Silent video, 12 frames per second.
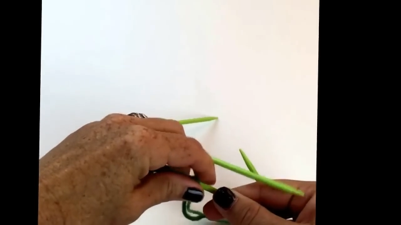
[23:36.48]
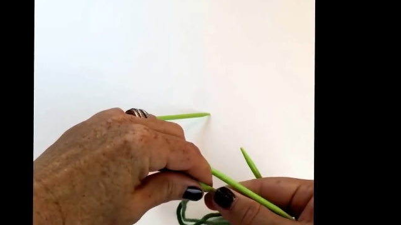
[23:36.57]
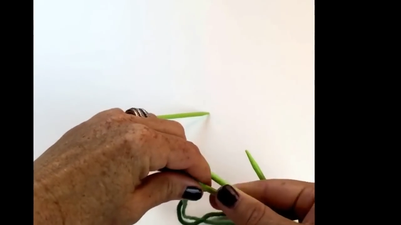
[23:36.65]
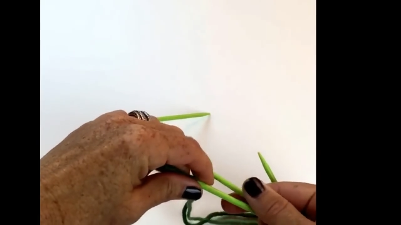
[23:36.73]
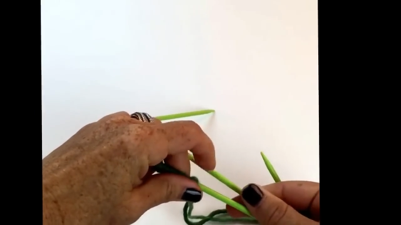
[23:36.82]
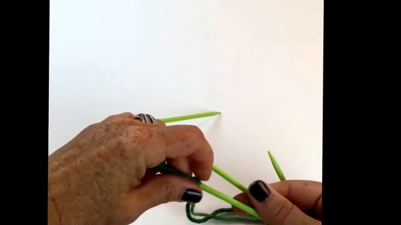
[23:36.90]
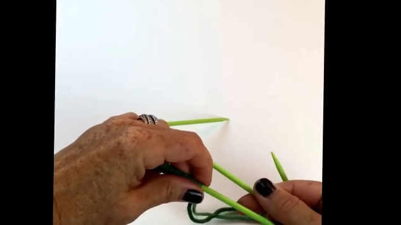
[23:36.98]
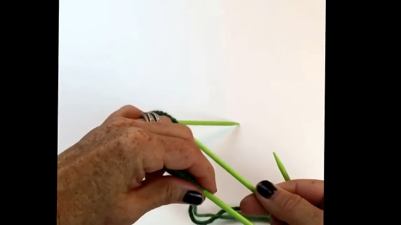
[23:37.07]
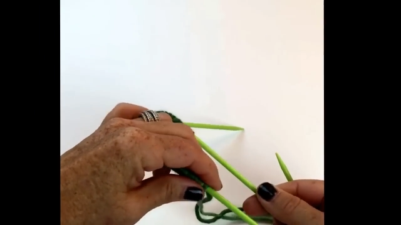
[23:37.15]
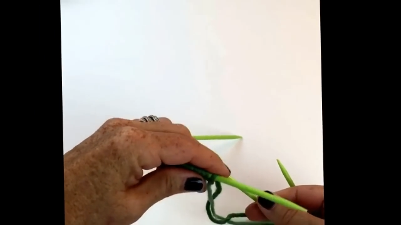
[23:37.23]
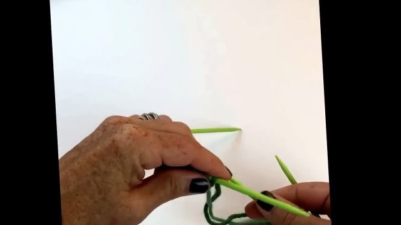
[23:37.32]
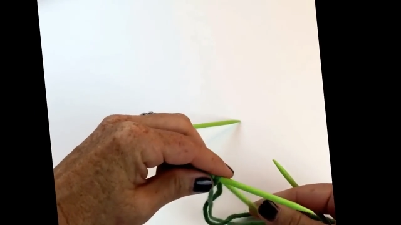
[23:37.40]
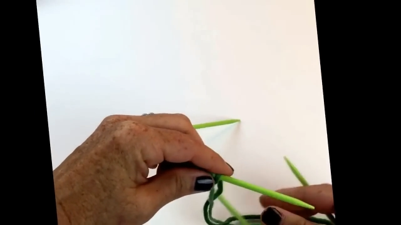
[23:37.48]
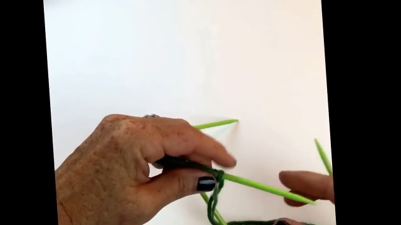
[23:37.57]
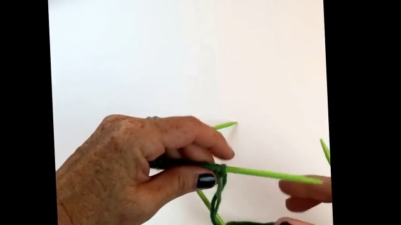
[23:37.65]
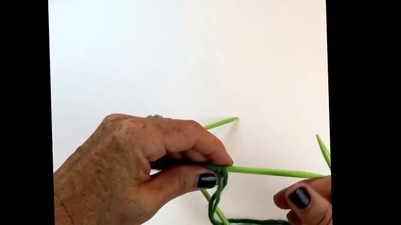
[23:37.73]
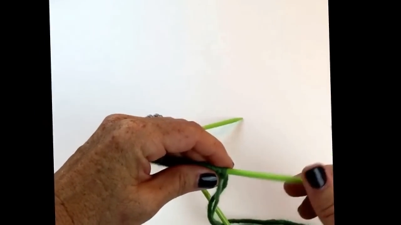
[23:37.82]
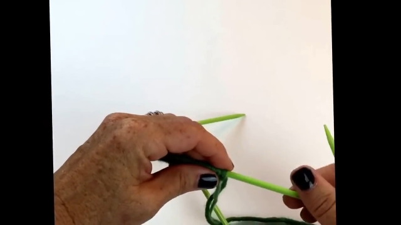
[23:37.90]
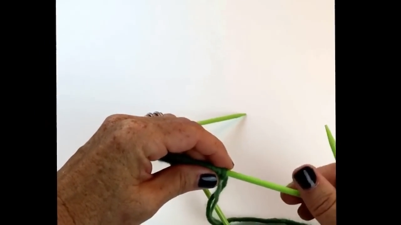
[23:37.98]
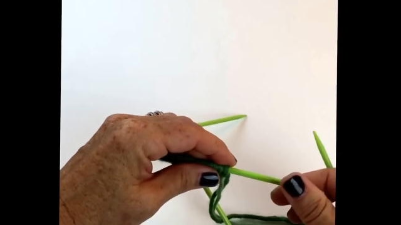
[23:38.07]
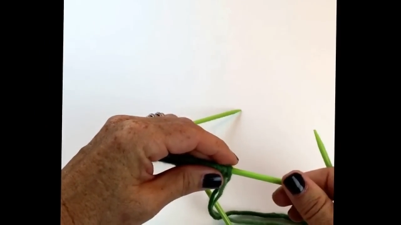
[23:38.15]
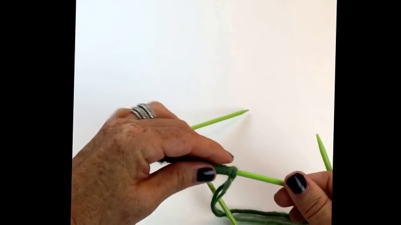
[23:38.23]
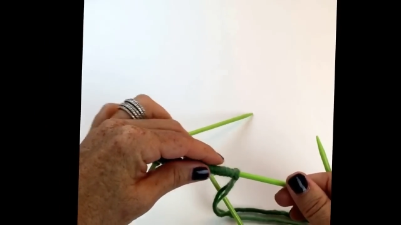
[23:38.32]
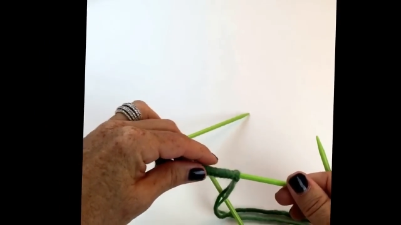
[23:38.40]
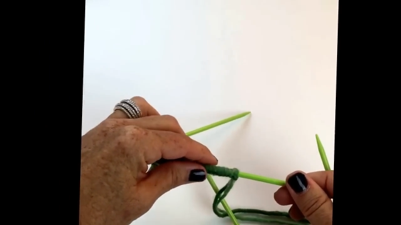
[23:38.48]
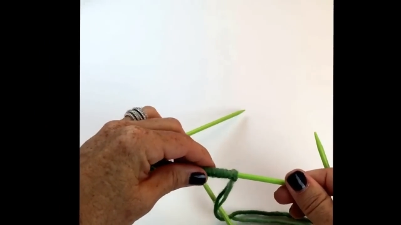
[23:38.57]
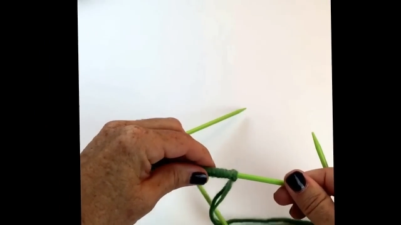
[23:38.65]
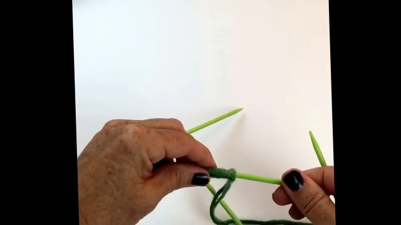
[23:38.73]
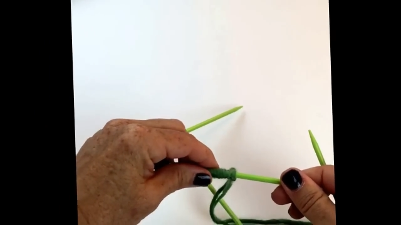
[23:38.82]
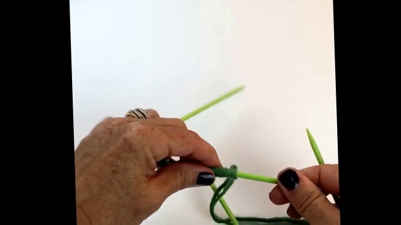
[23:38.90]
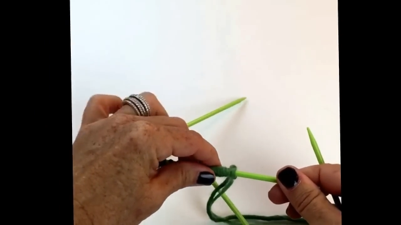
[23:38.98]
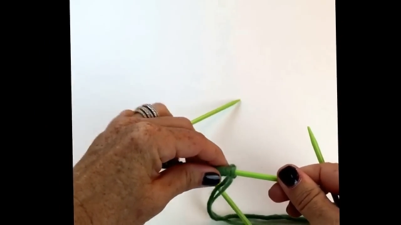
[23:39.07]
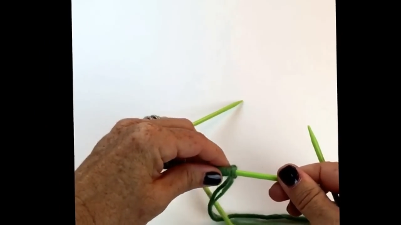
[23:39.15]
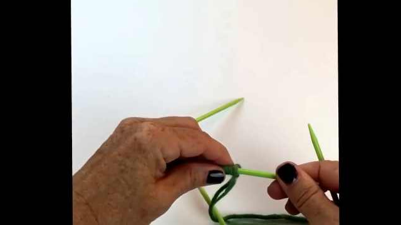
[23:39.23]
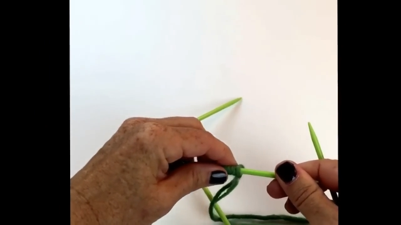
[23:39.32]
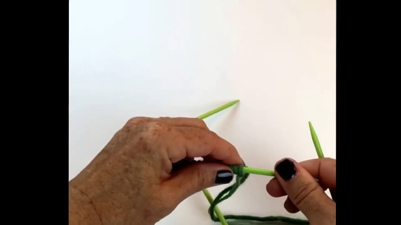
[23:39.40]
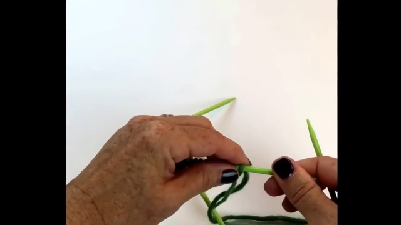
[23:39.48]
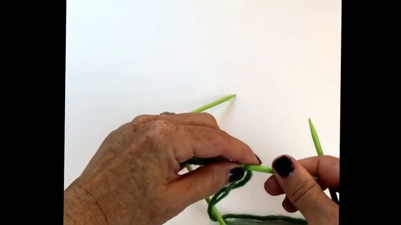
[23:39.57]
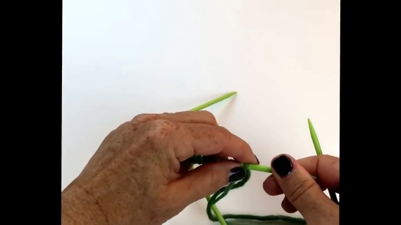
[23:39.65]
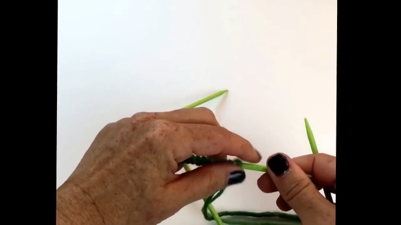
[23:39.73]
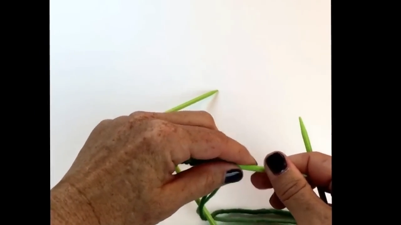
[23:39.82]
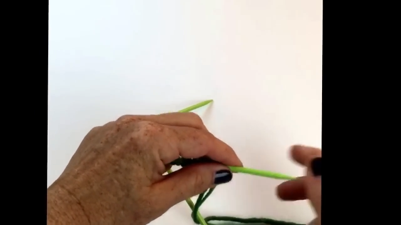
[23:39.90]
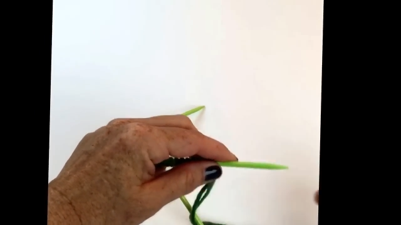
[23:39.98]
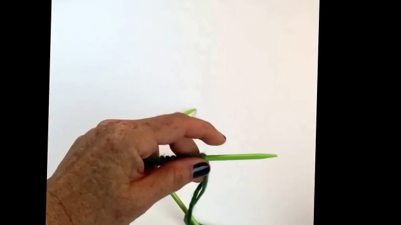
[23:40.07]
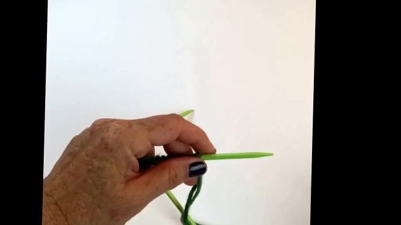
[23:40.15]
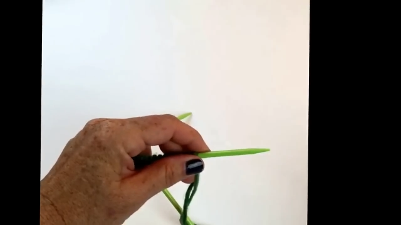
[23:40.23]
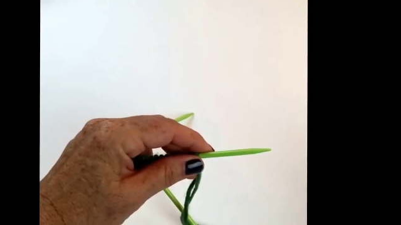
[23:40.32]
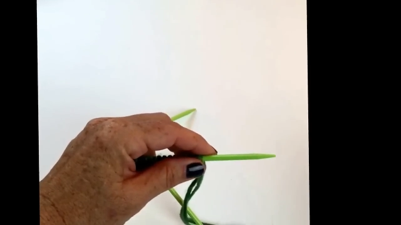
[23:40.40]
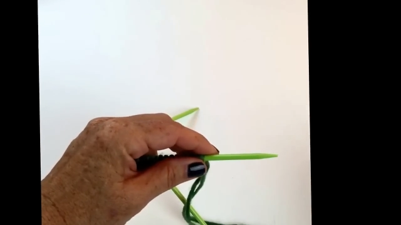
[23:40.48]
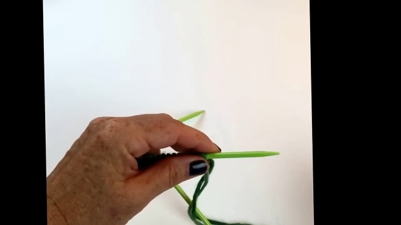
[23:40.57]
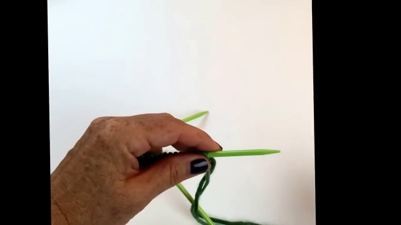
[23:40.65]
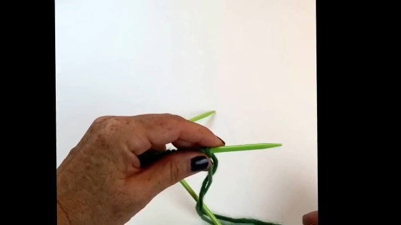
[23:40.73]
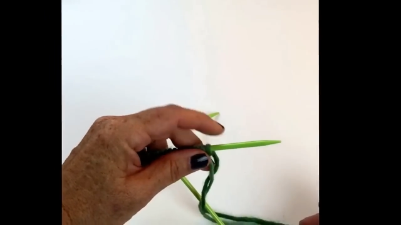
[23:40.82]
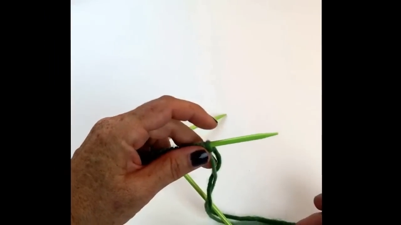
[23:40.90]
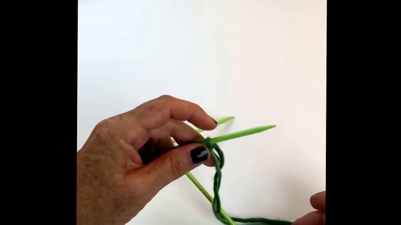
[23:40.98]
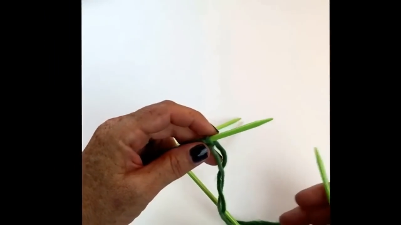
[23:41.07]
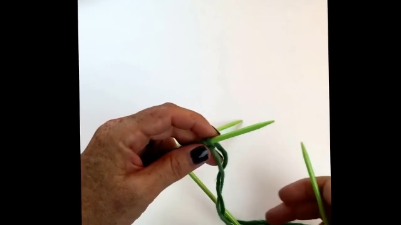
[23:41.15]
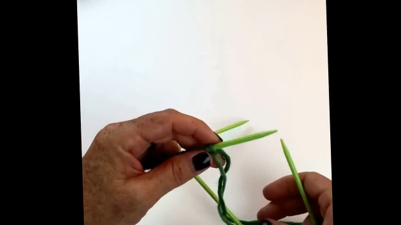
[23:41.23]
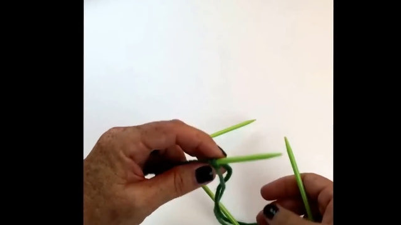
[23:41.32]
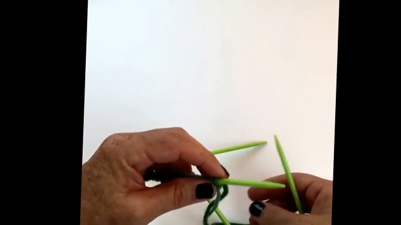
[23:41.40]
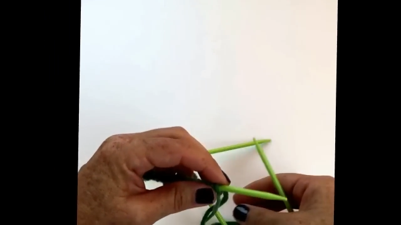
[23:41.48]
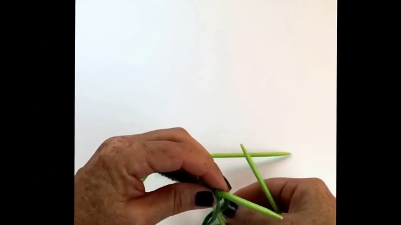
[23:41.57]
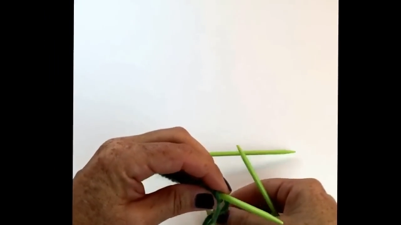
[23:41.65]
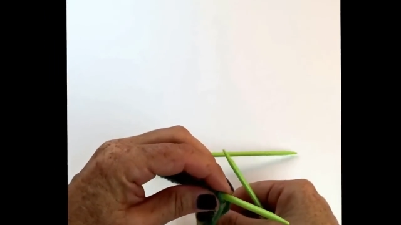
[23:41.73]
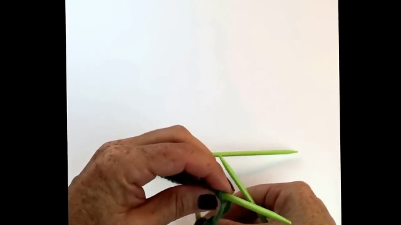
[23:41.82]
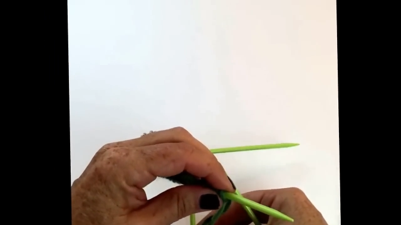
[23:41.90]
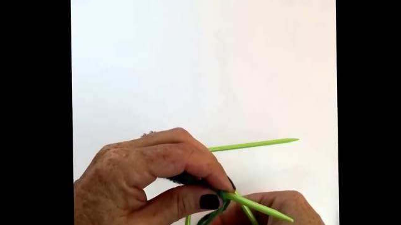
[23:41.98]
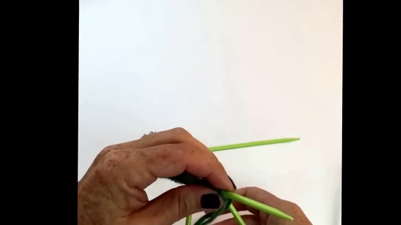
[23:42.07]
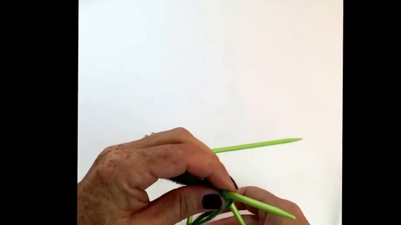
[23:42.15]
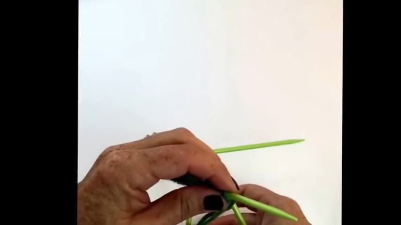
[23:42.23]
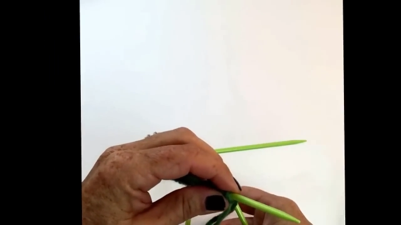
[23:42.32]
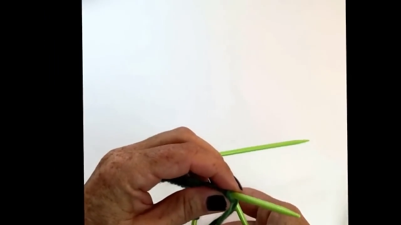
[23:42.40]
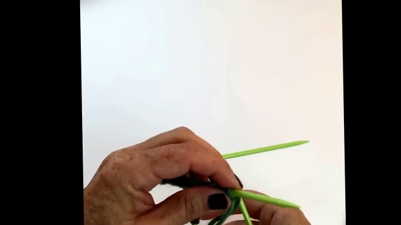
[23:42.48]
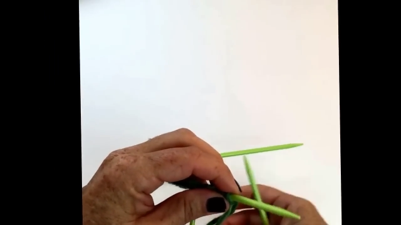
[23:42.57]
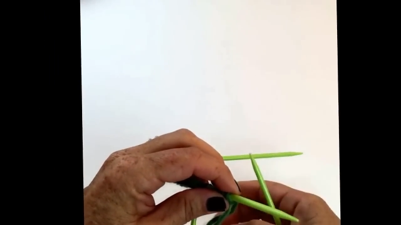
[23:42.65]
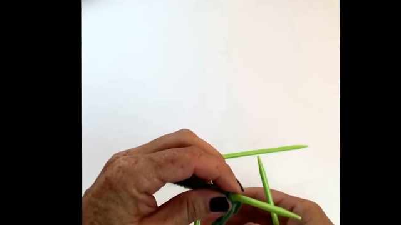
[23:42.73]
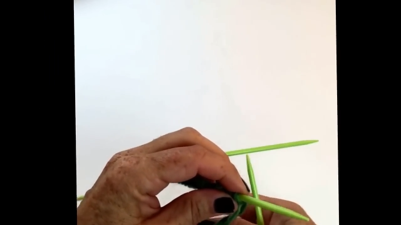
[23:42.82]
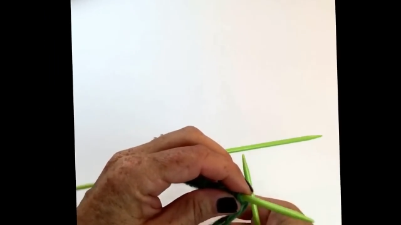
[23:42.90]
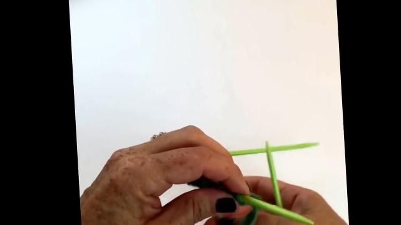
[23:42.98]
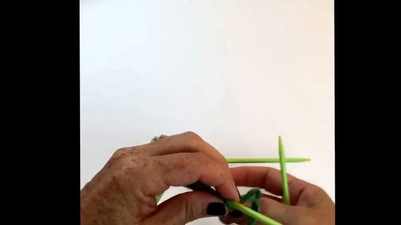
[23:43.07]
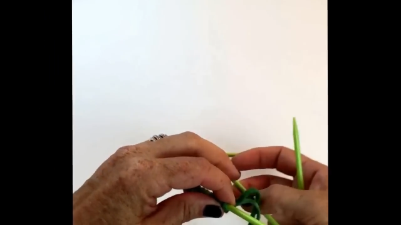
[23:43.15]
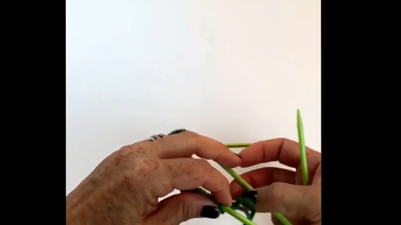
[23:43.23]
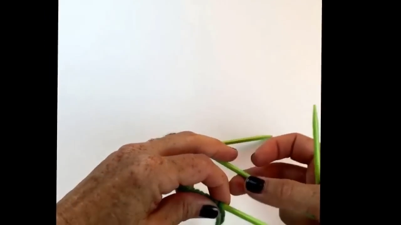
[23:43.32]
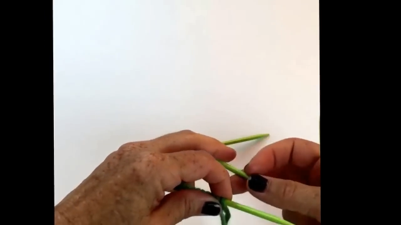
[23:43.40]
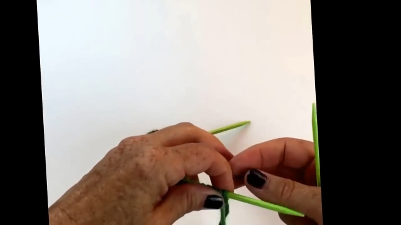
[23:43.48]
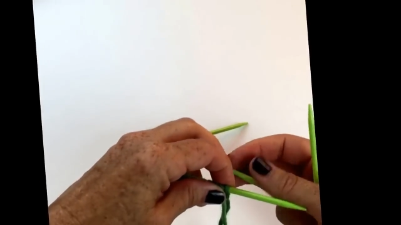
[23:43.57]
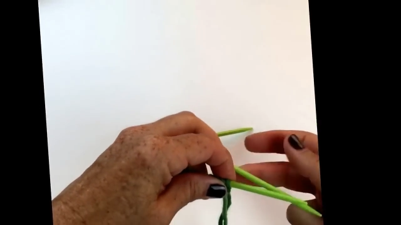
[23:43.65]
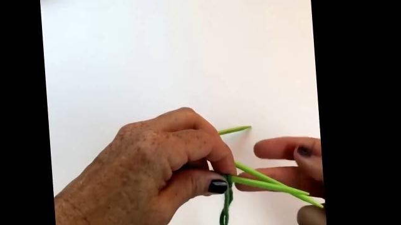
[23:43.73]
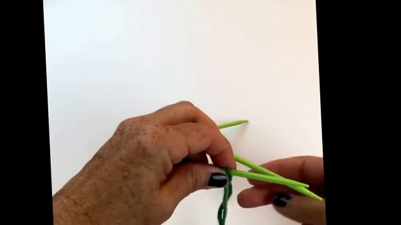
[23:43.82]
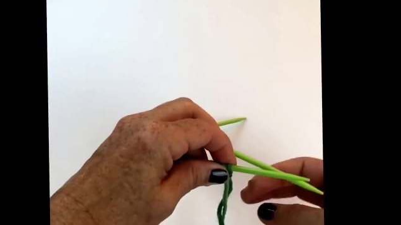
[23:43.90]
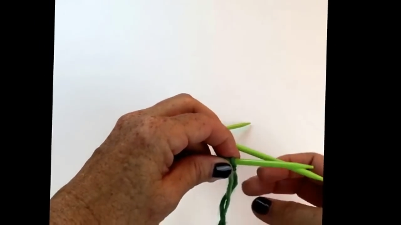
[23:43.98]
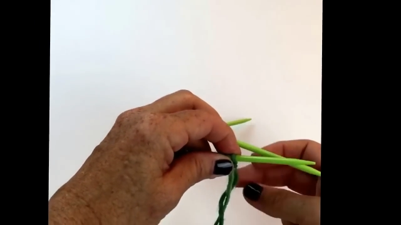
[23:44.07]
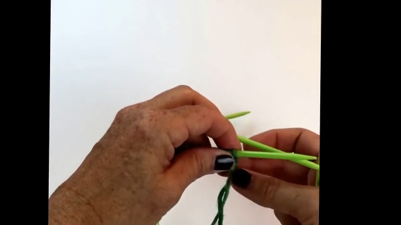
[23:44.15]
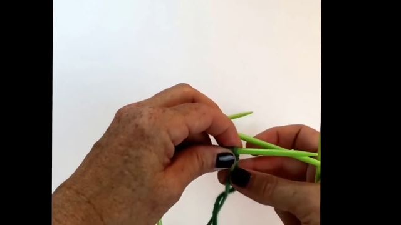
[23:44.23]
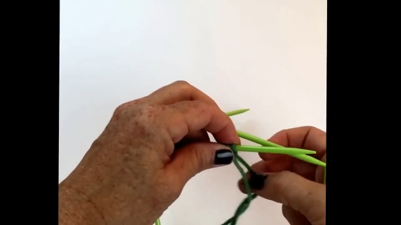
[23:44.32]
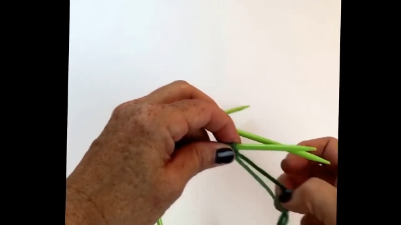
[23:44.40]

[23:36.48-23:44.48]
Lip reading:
Nobody's mouth can be seen.